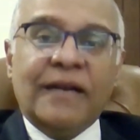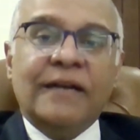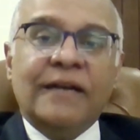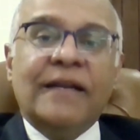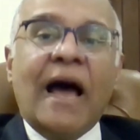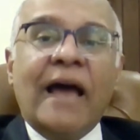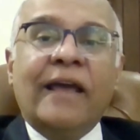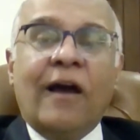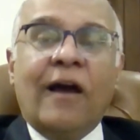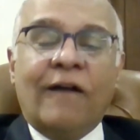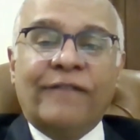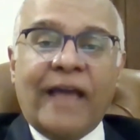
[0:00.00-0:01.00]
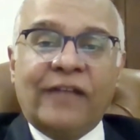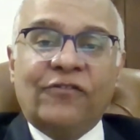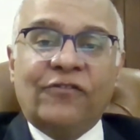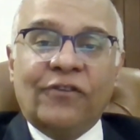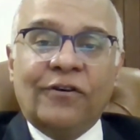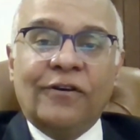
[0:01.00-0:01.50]
die of
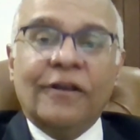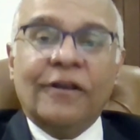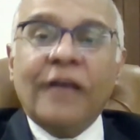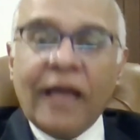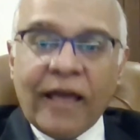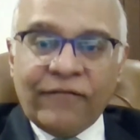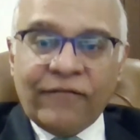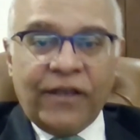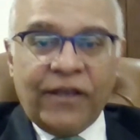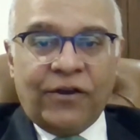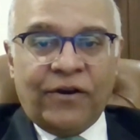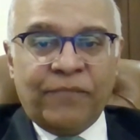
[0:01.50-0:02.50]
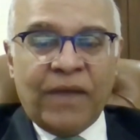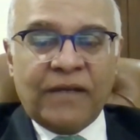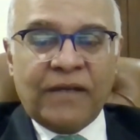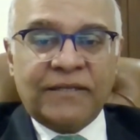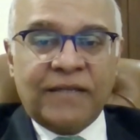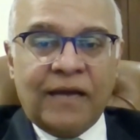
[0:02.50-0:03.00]
cancer every year in
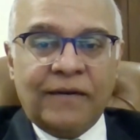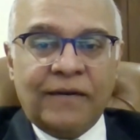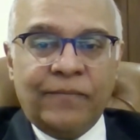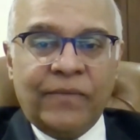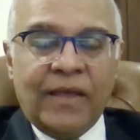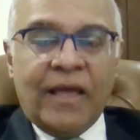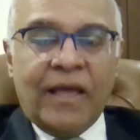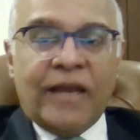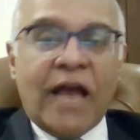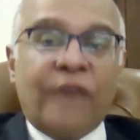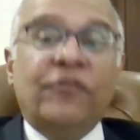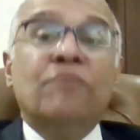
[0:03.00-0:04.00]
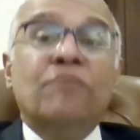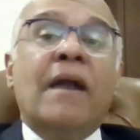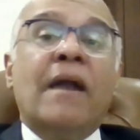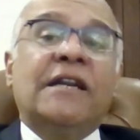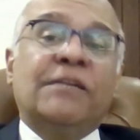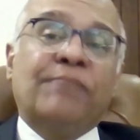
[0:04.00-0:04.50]
Pakistan. Now, if you
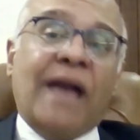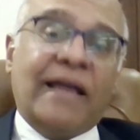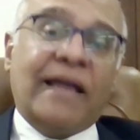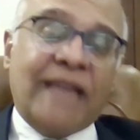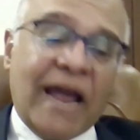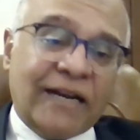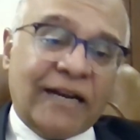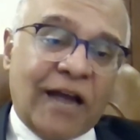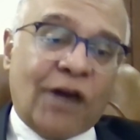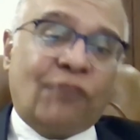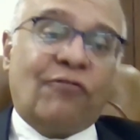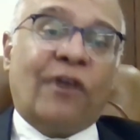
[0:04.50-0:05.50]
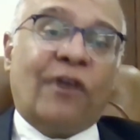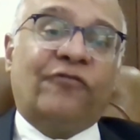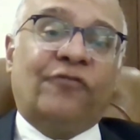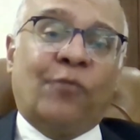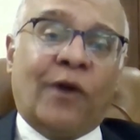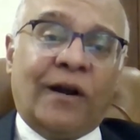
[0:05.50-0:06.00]
multiply that across
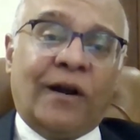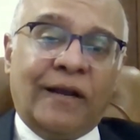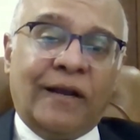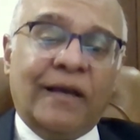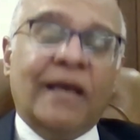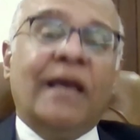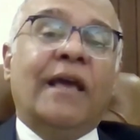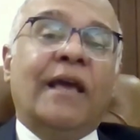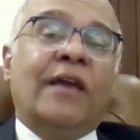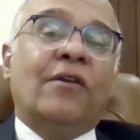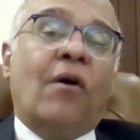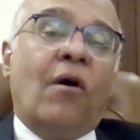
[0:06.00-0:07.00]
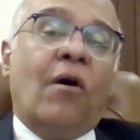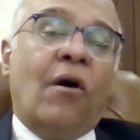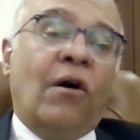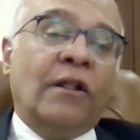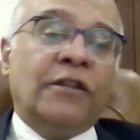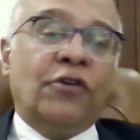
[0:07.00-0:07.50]
the world, in
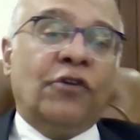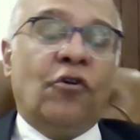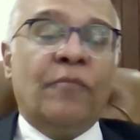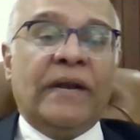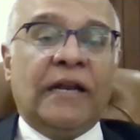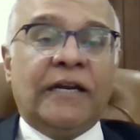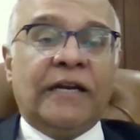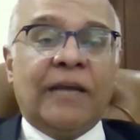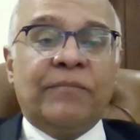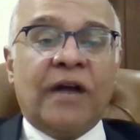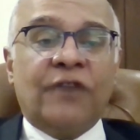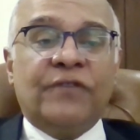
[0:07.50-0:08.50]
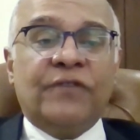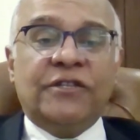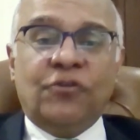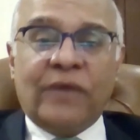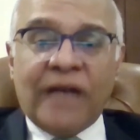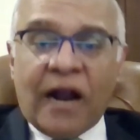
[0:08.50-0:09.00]
all the low middle income countries,
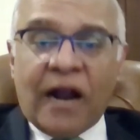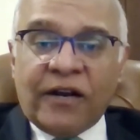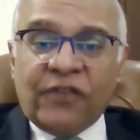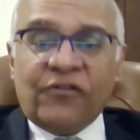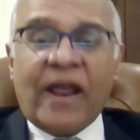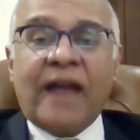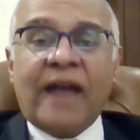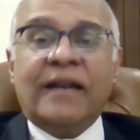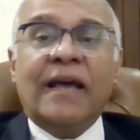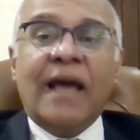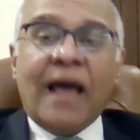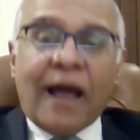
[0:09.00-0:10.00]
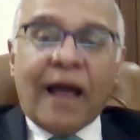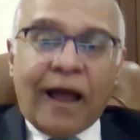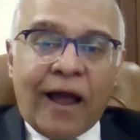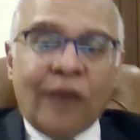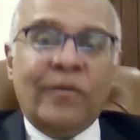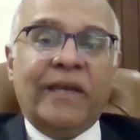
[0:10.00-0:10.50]
you can understand
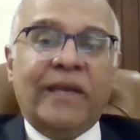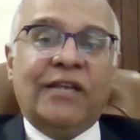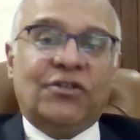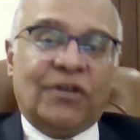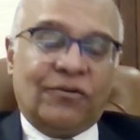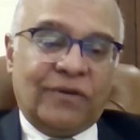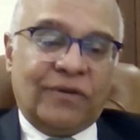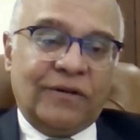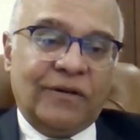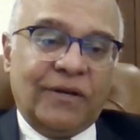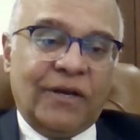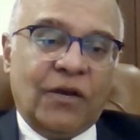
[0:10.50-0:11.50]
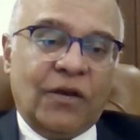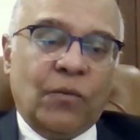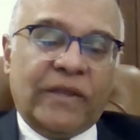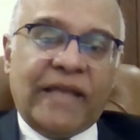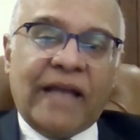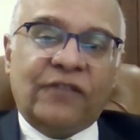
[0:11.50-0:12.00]
how many children
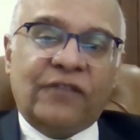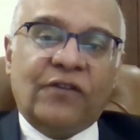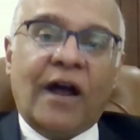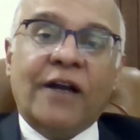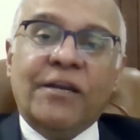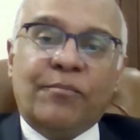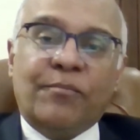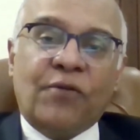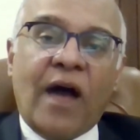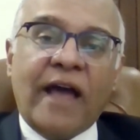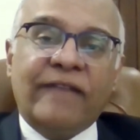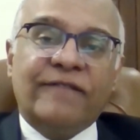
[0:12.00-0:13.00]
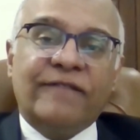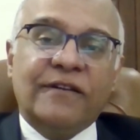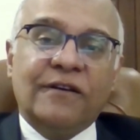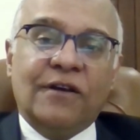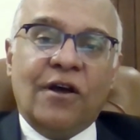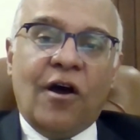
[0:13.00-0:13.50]
with cancer are deprived
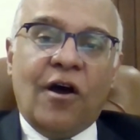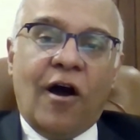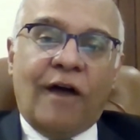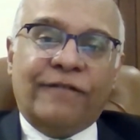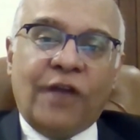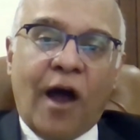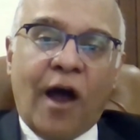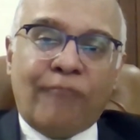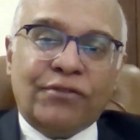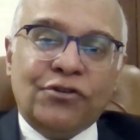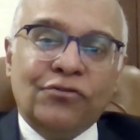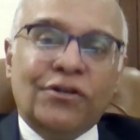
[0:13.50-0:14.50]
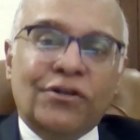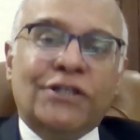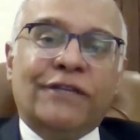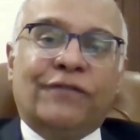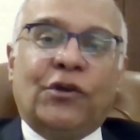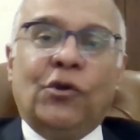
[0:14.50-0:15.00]
of the
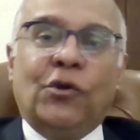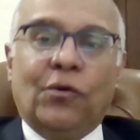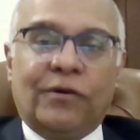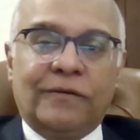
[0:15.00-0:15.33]
opportunity for cure.